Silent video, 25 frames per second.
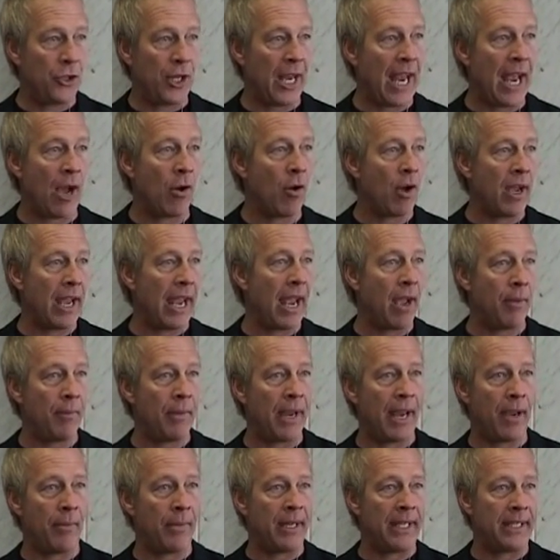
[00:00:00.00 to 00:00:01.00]
How
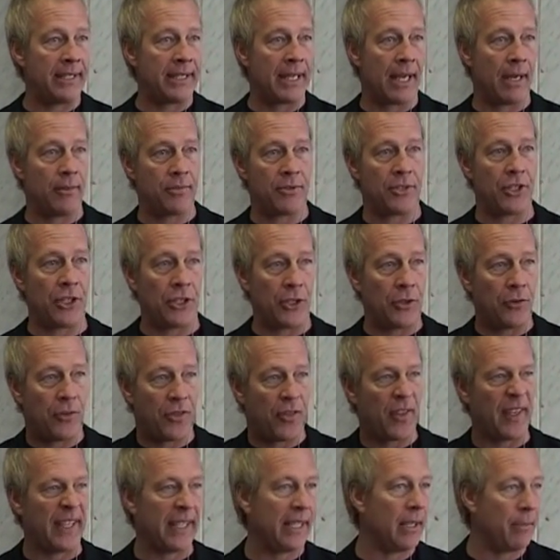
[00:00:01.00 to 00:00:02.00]
many times do you
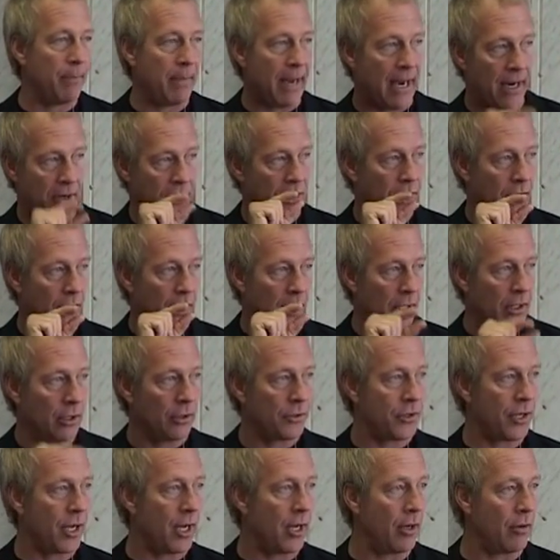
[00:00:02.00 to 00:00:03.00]
think about your
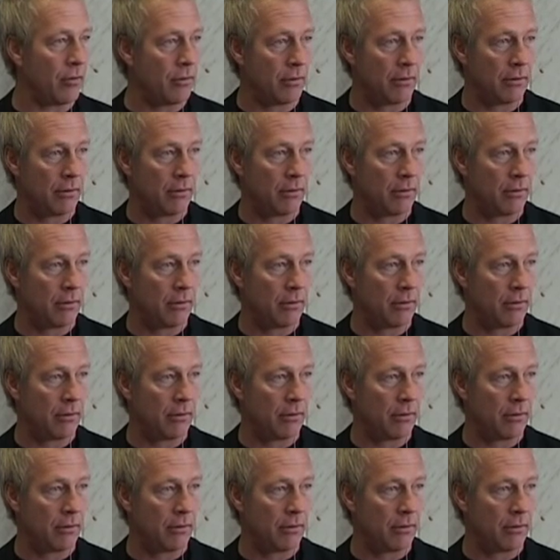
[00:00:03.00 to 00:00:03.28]
little toe?